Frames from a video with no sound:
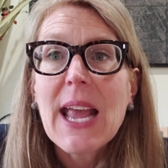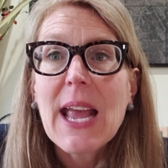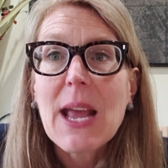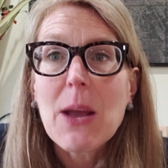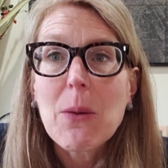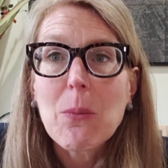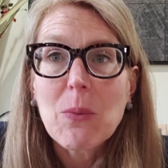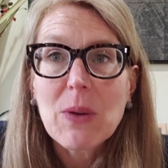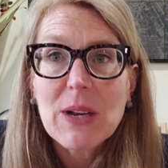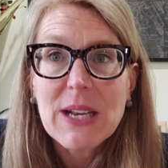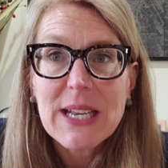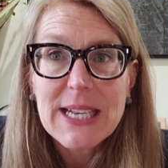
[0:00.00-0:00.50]

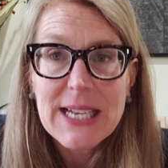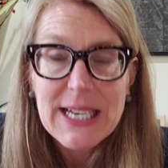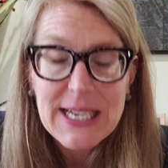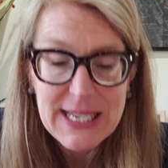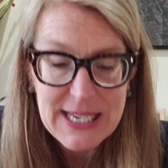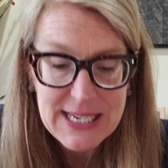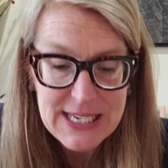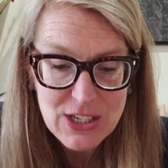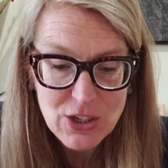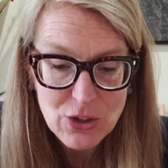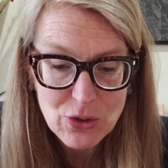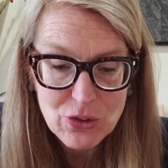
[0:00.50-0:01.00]
And what I'd
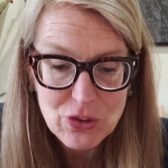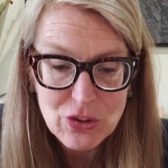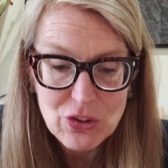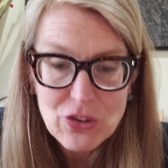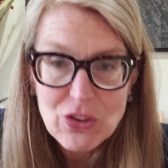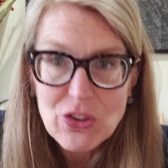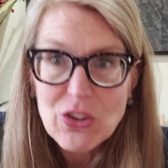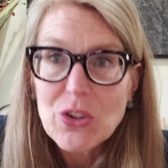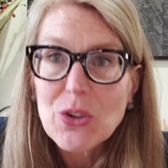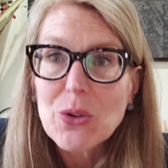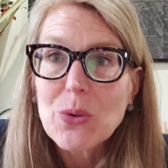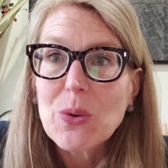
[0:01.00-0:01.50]
like you to
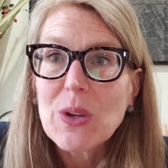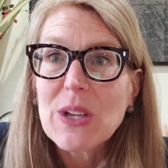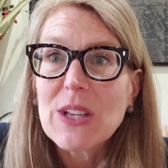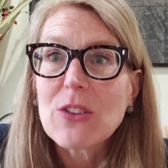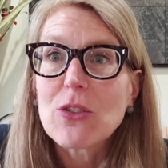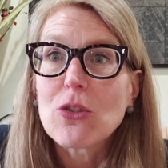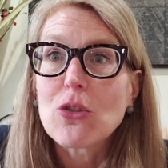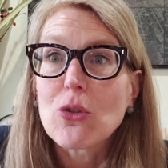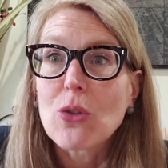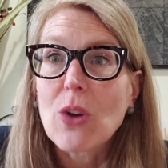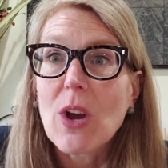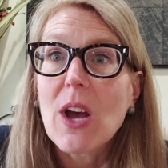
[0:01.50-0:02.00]
do
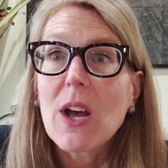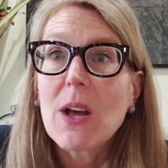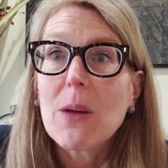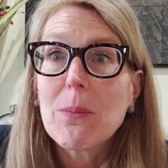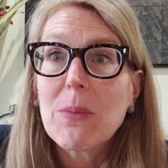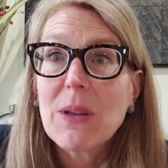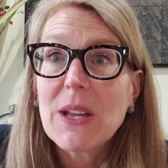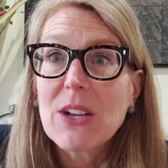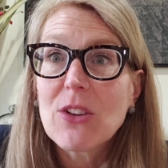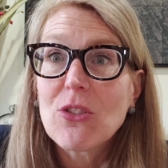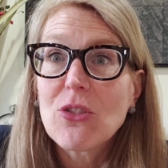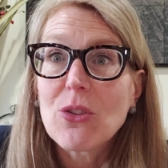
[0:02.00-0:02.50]
is draw a
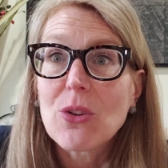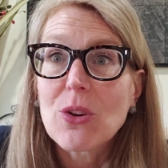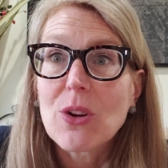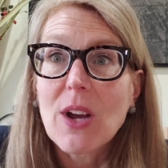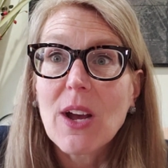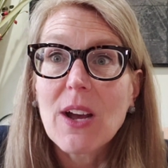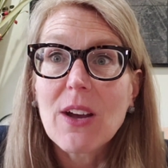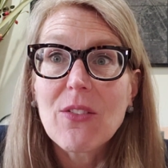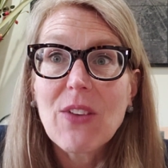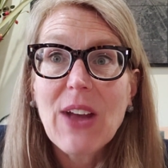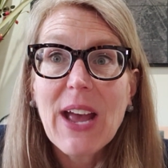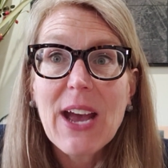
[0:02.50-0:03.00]
picture
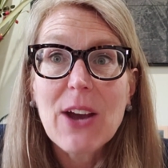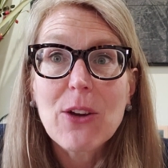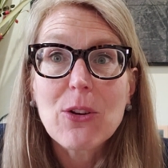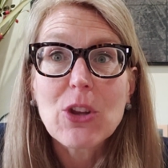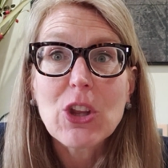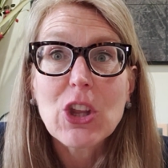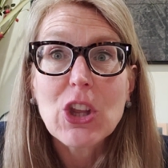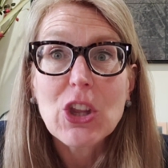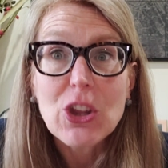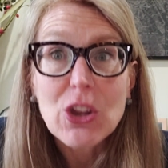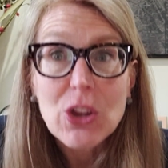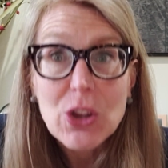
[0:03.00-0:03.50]
of how
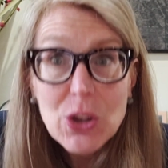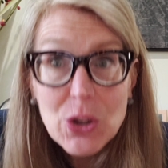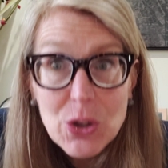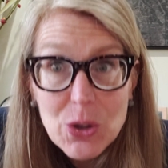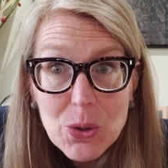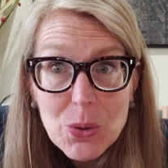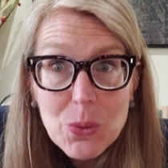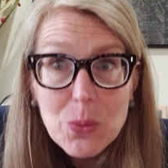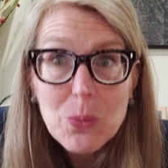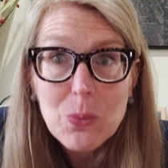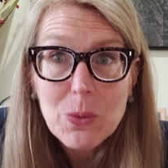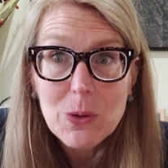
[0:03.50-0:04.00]

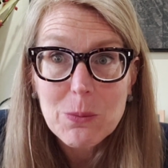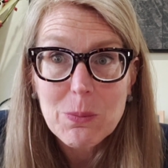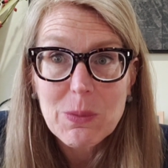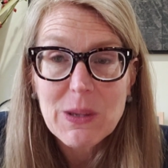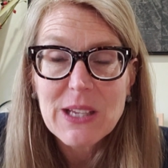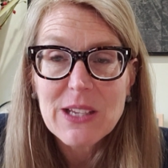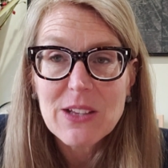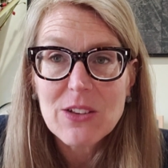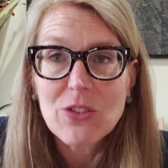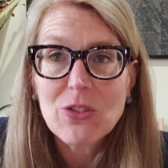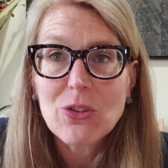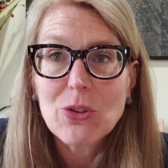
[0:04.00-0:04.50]
you would
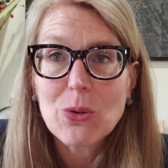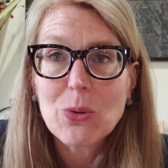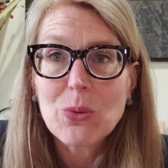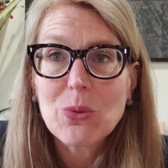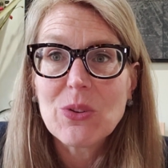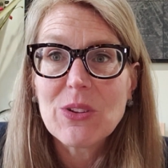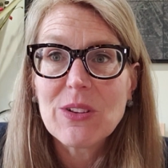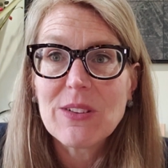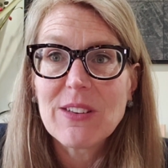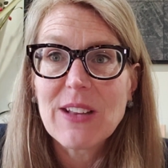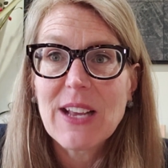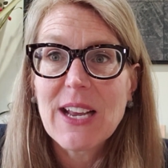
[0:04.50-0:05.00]
be a zoo
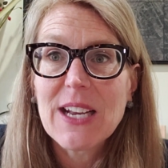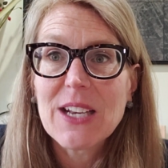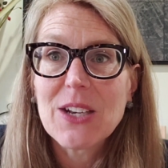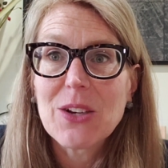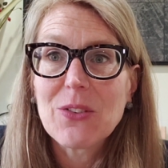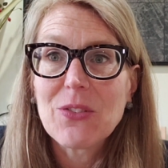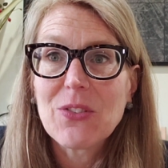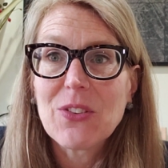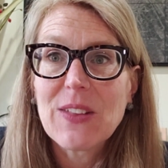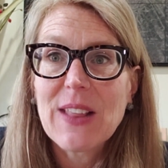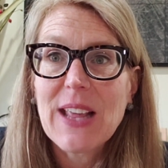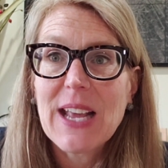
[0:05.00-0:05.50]

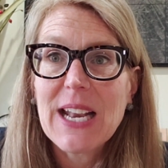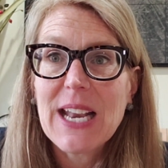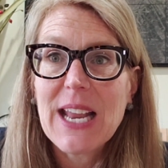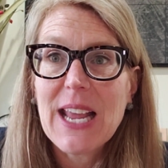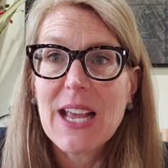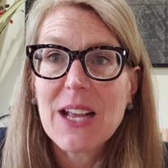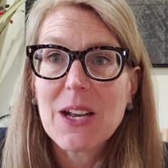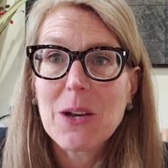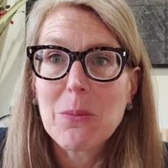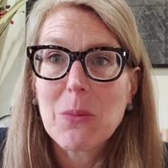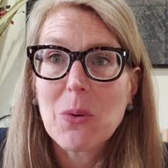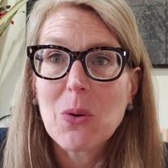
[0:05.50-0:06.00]
designer for that
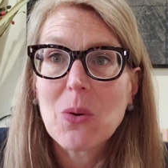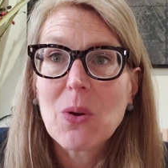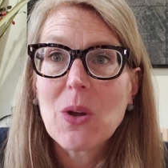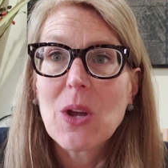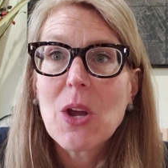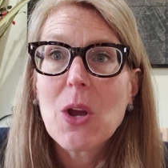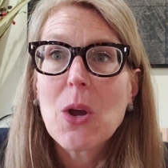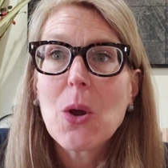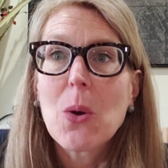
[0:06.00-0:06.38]
animal.